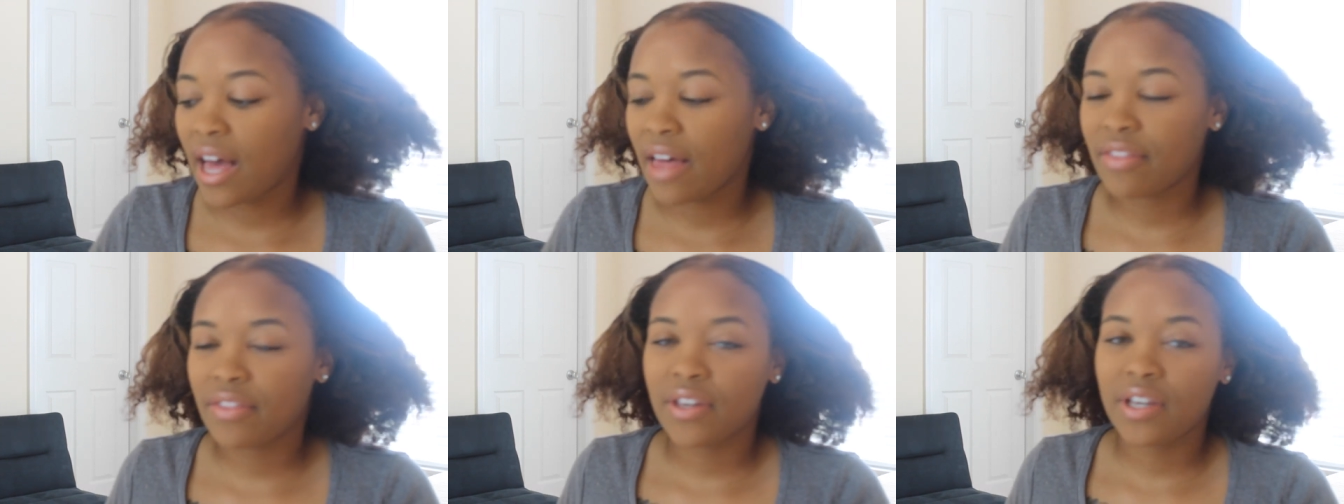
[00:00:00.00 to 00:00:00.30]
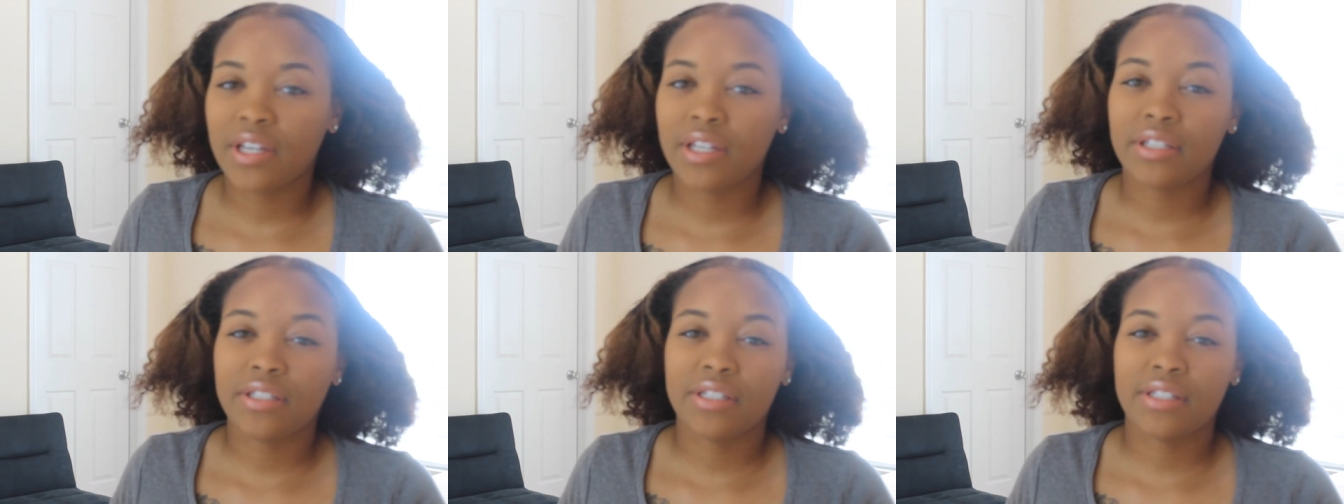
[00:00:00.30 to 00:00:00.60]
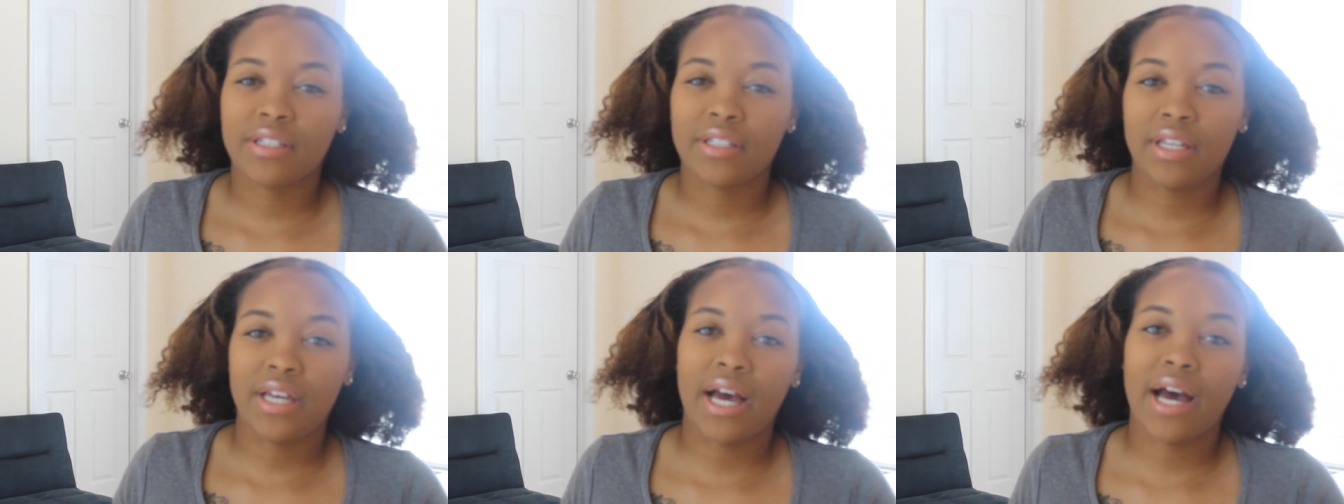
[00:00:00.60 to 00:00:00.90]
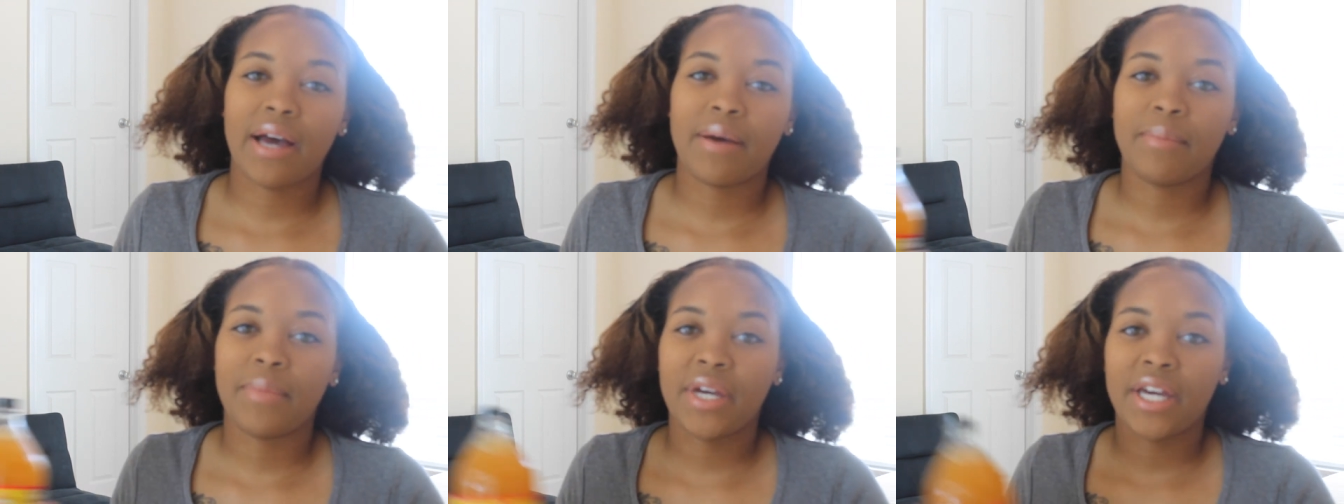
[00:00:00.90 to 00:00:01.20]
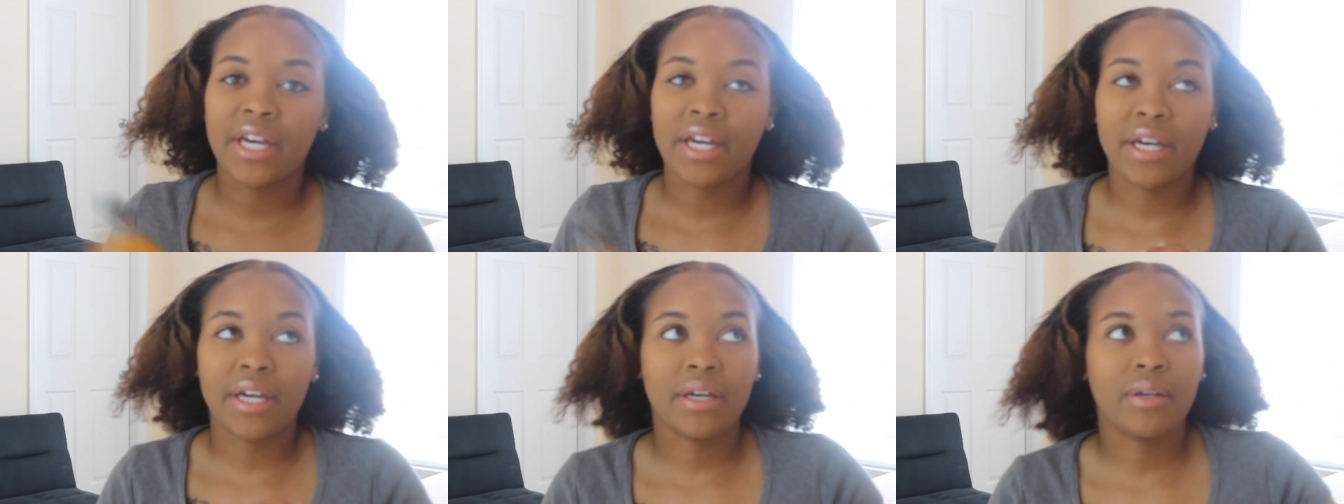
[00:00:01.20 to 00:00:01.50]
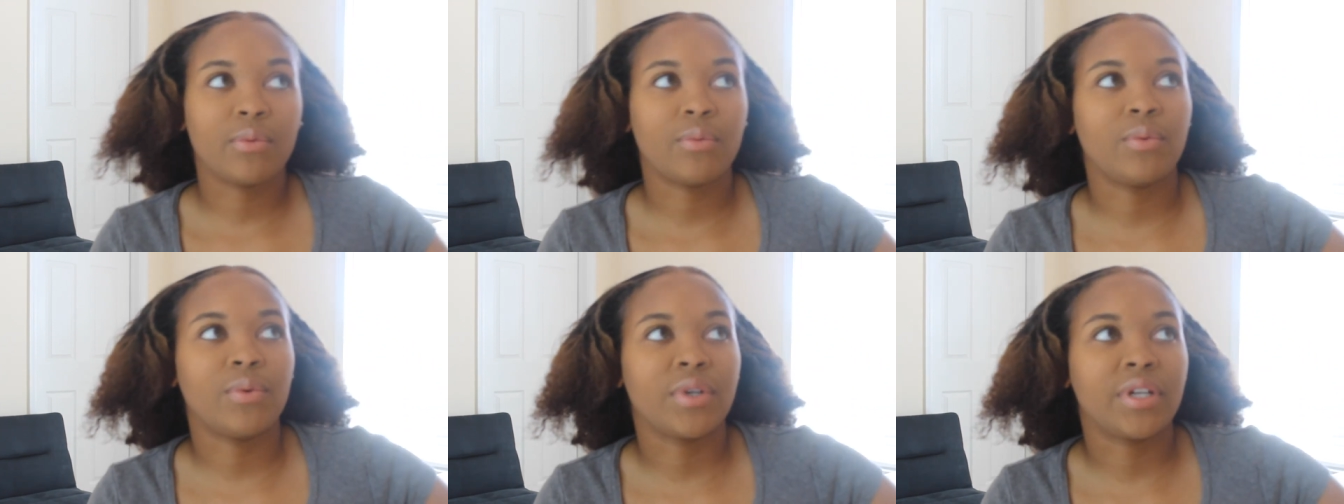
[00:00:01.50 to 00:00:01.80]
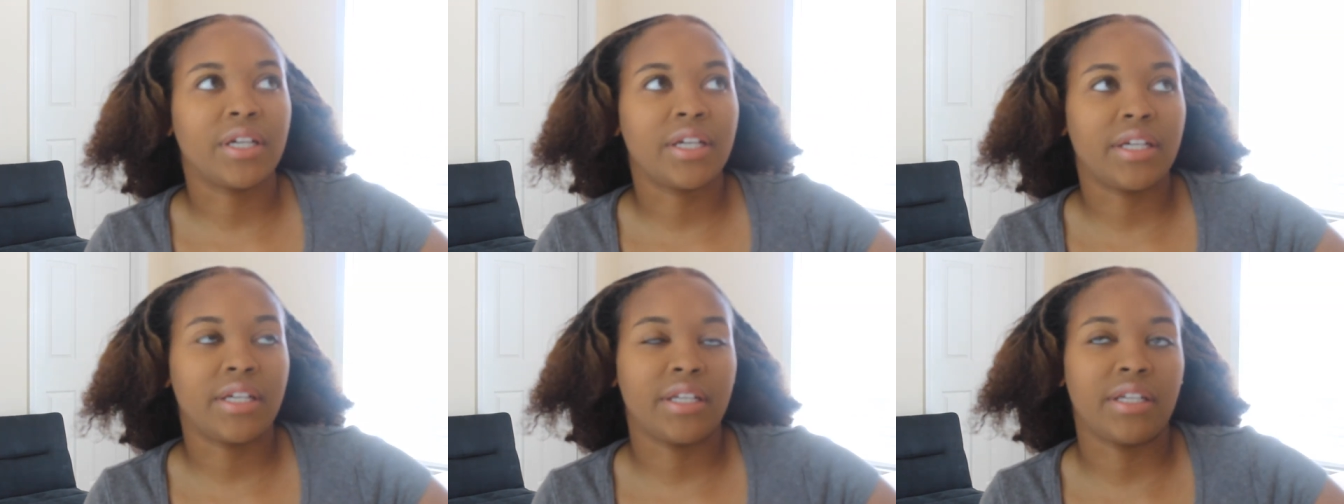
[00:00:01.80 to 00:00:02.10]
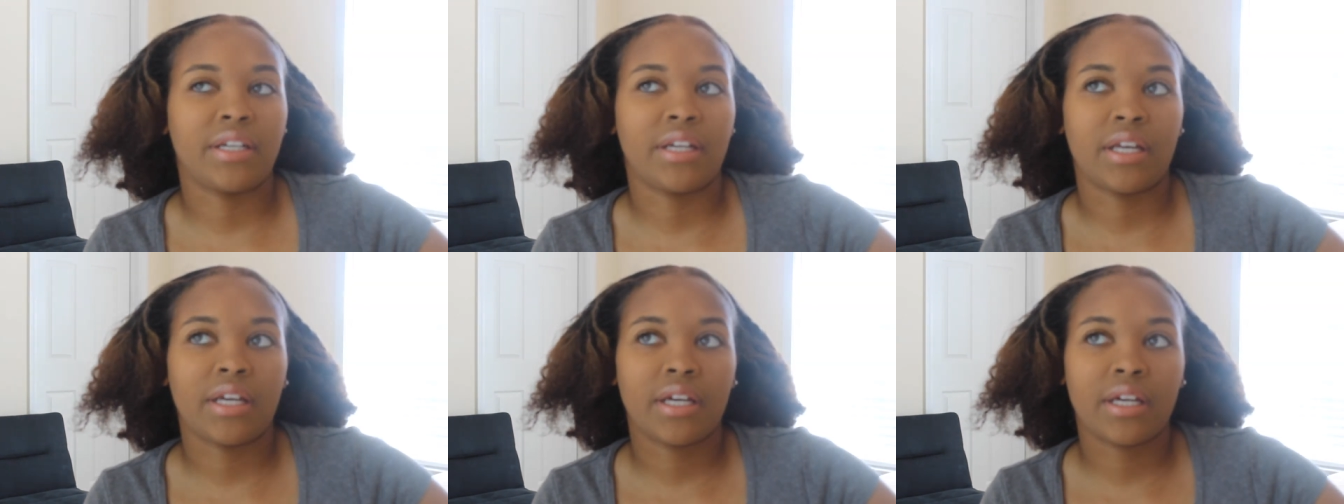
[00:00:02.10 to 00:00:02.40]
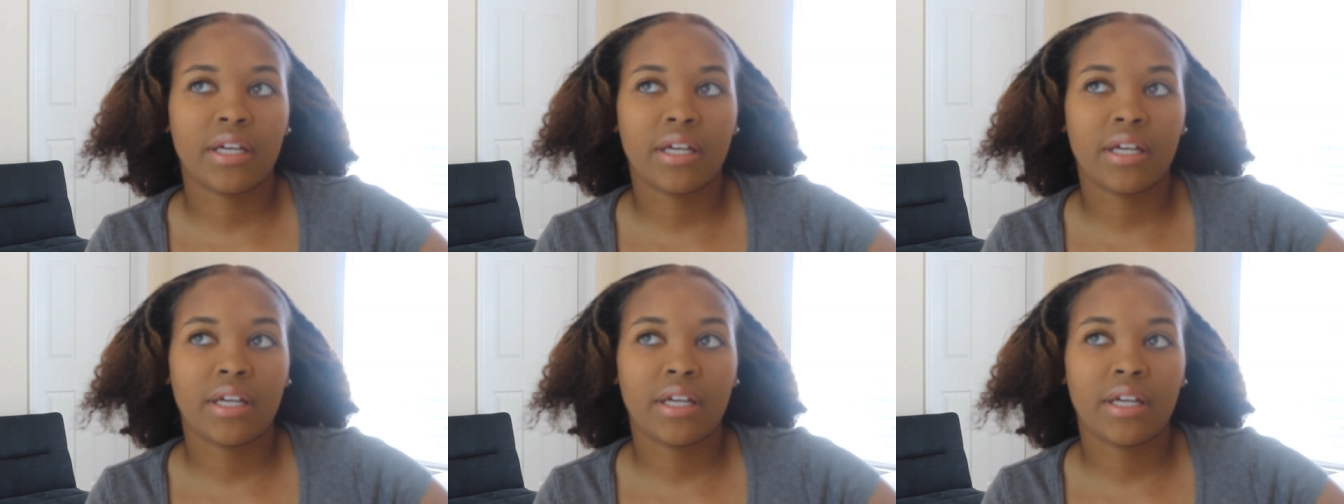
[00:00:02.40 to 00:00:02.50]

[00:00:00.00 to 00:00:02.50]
I think it just got bad when